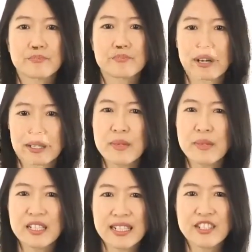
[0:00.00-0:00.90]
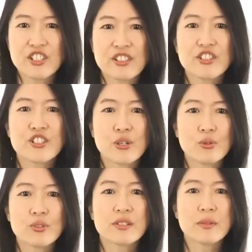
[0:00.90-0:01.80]
Which
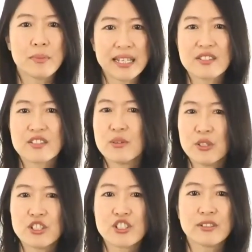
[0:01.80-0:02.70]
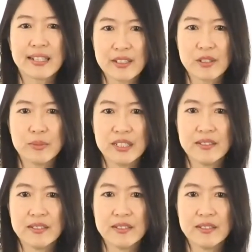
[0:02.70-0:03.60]
recommendation shows the best commercial acumen?